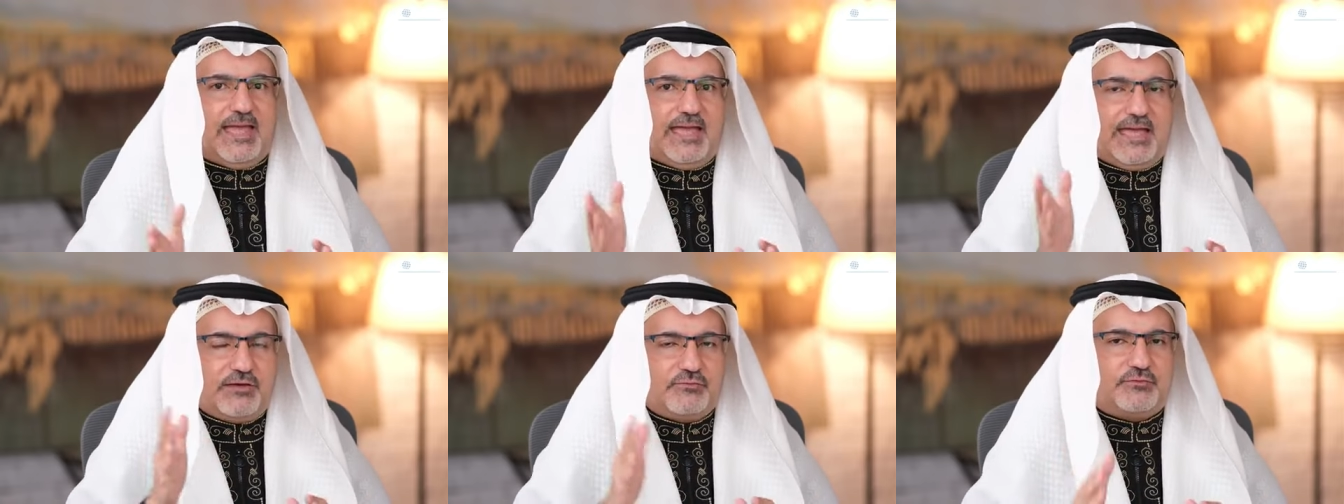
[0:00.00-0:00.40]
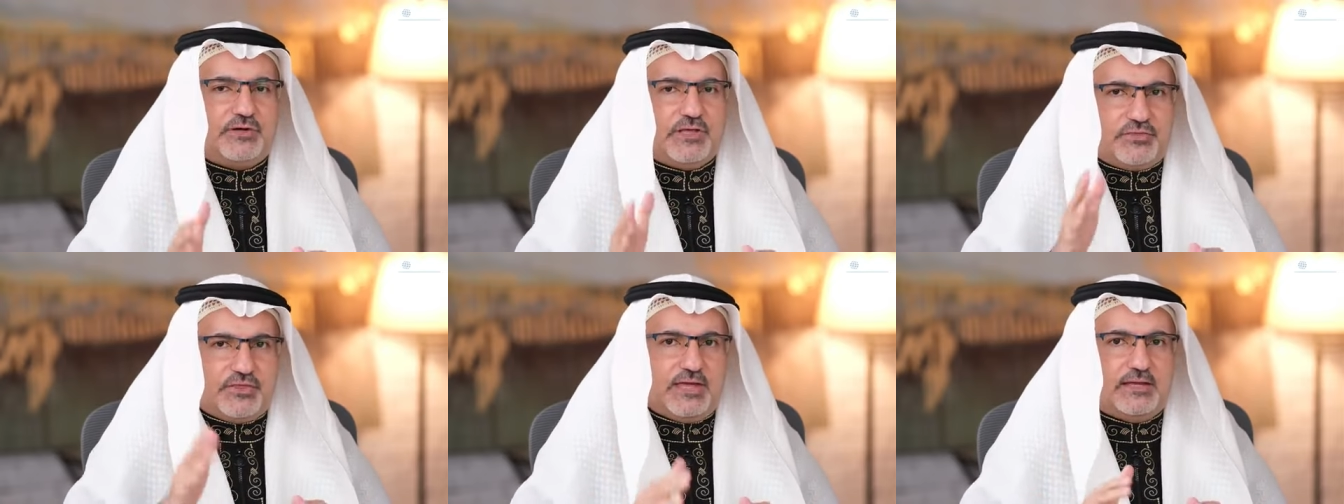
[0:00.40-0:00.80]

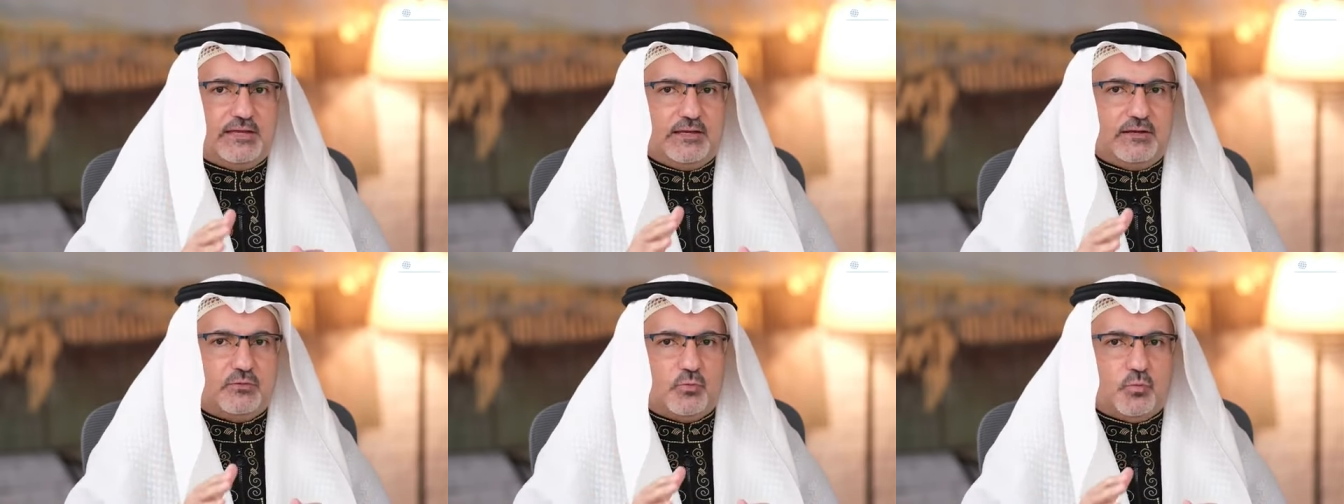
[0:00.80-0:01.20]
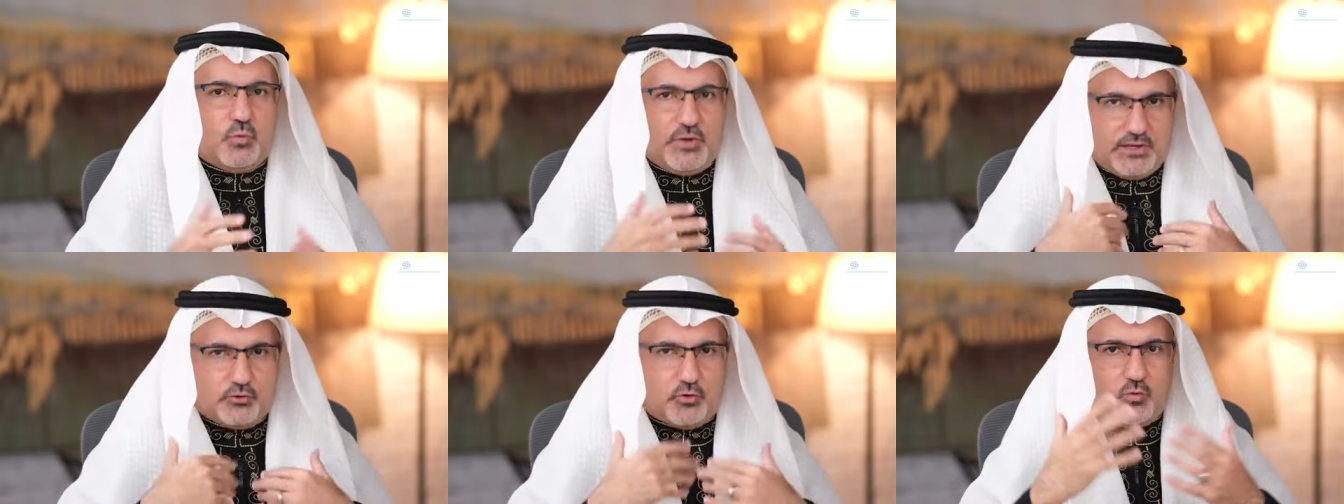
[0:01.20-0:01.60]
Everything
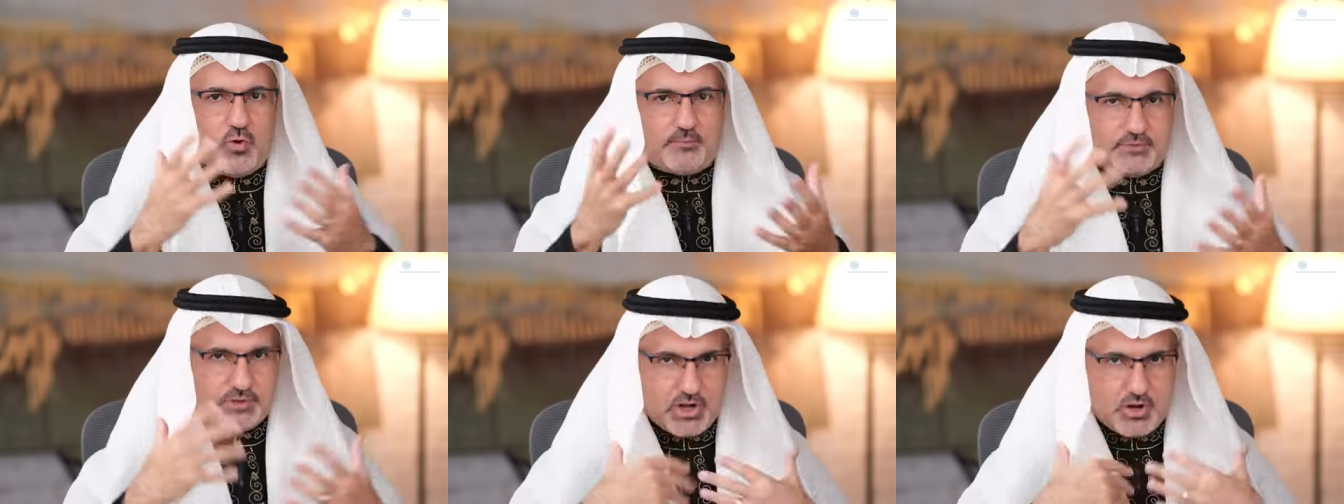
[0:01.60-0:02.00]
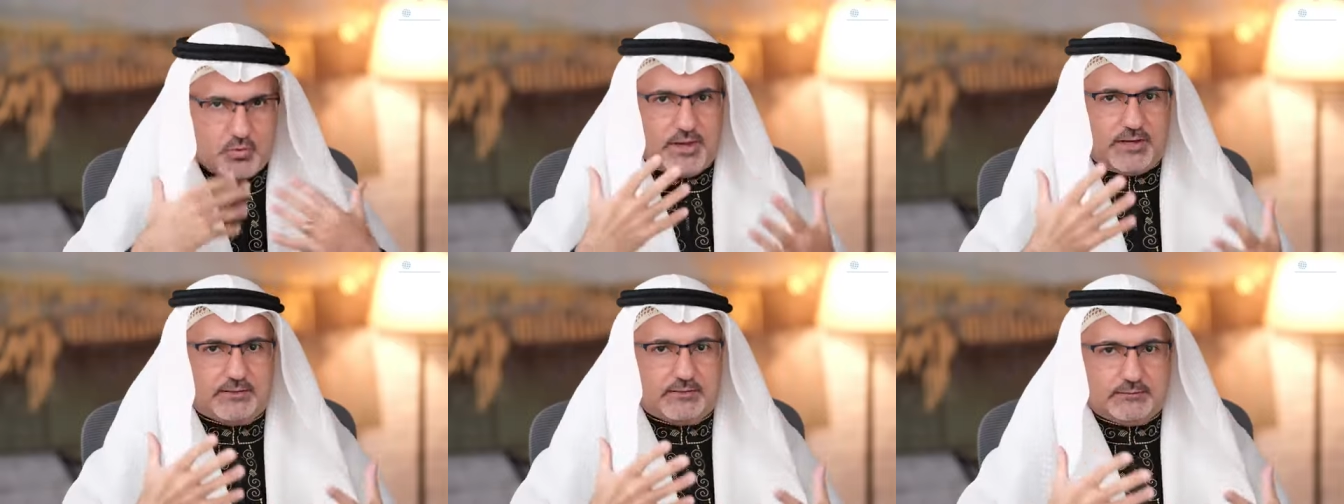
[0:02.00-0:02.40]
we grow up
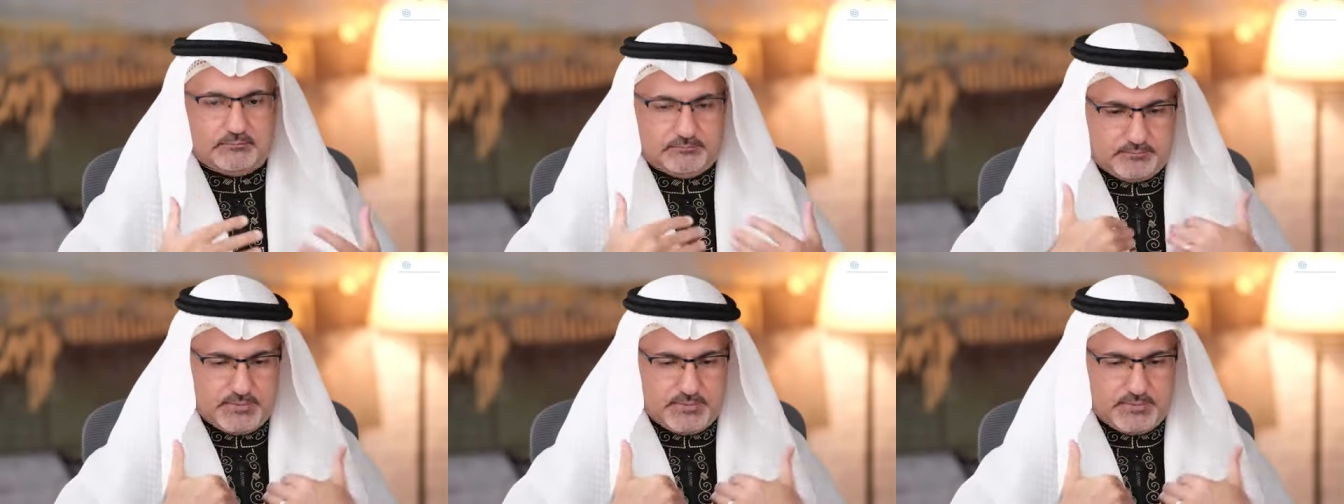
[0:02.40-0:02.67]
knowing,